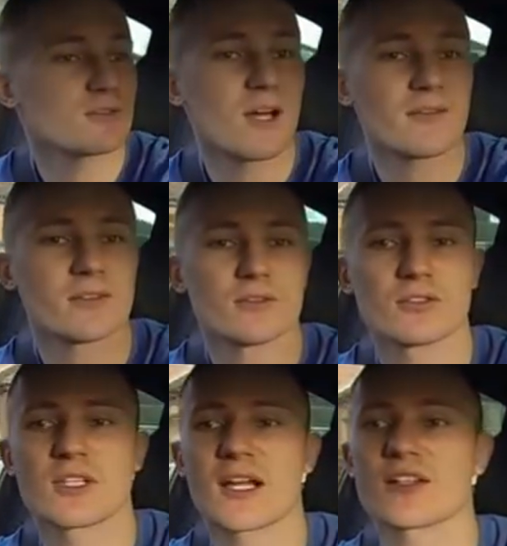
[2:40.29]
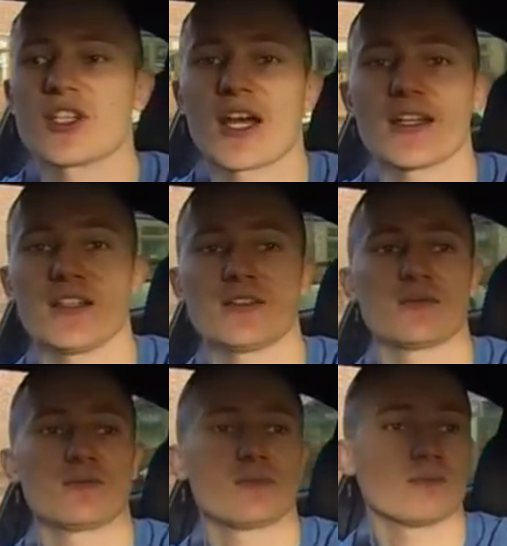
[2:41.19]
rather than just kind of Chinese,
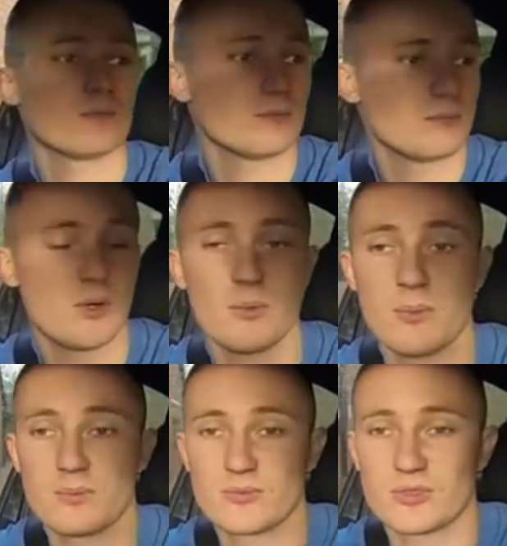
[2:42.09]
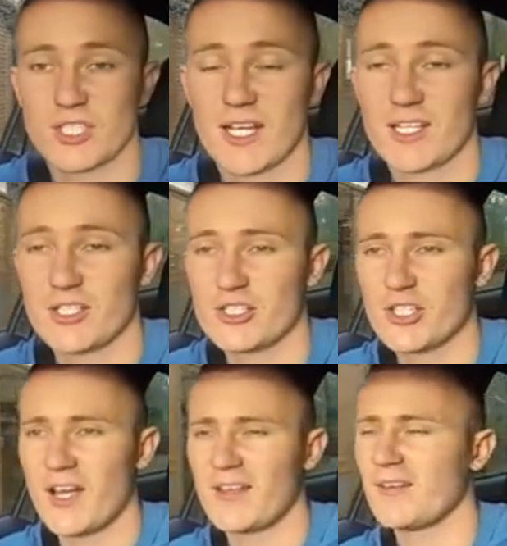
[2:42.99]
well, Chinese
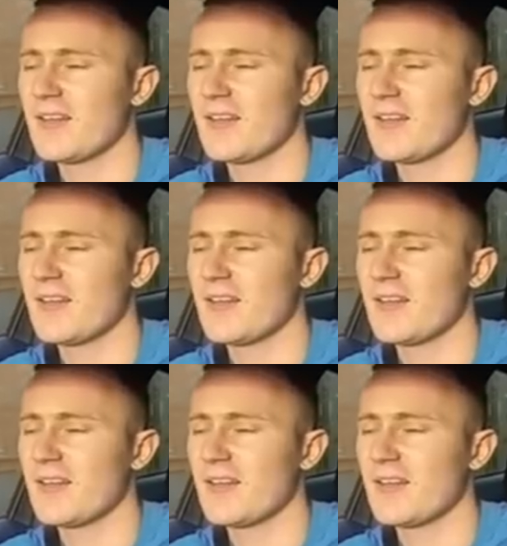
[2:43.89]
shite.